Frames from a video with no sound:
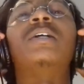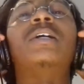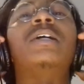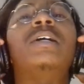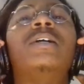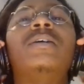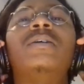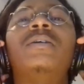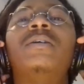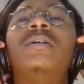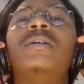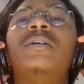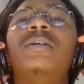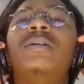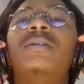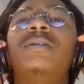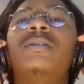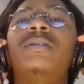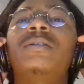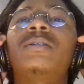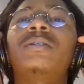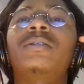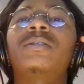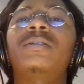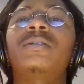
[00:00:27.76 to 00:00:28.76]
I don't know.
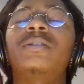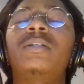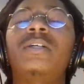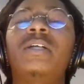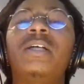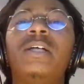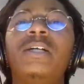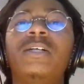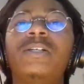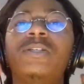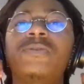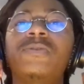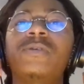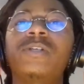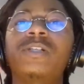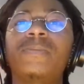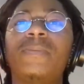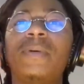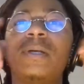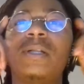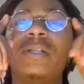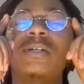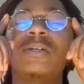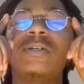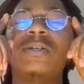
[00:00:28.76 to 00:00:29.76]
Year
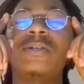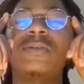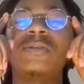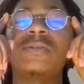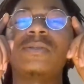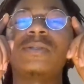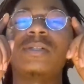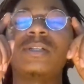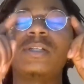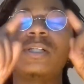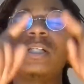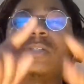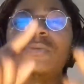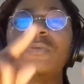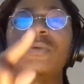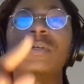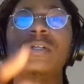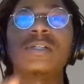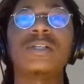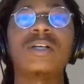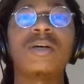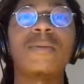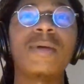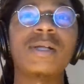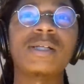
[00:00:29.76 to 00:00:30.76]
12 spectacles. Let's
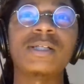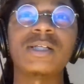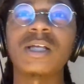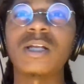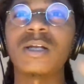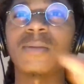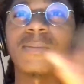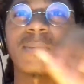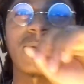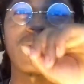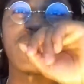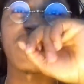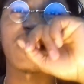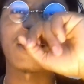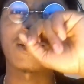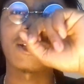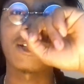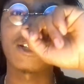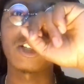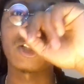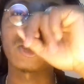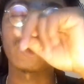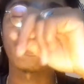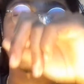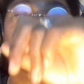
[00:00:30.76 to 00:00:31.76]
run a song. Let's get it, man.
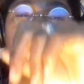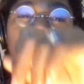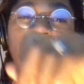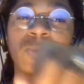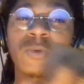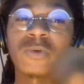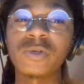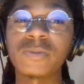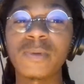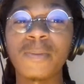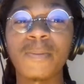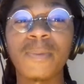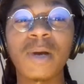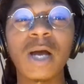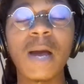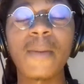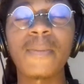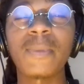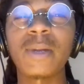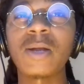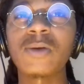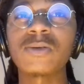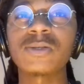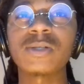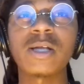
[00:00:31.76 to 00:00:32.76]
Superhero movies been
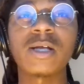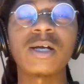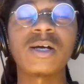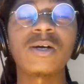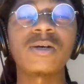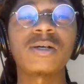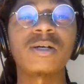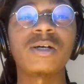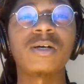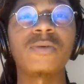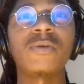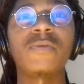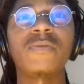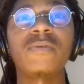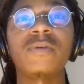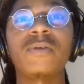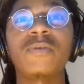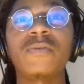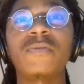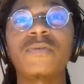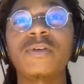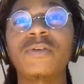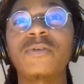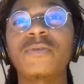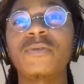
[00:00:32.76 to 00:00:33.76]
popping. It was like, hold on, we
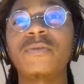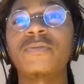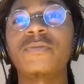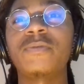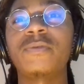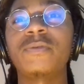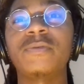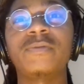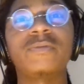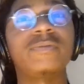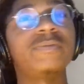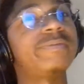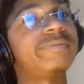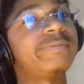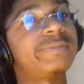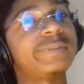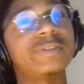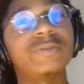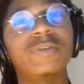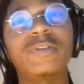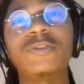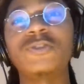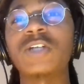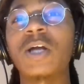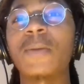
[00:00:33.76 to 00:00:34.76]
finna, we finna, we,
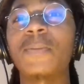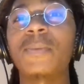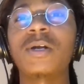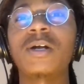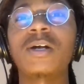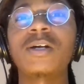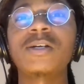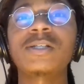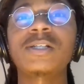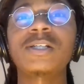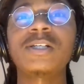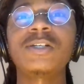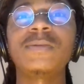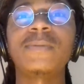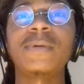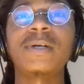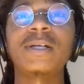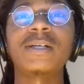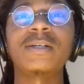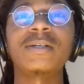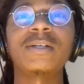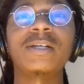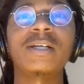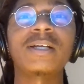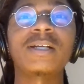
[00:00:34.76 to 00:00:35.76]
finna, we dropping ours too,
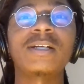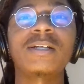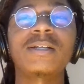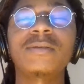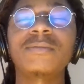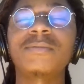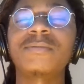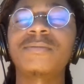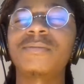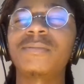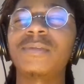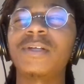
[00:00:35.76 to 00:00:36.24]
my nigga.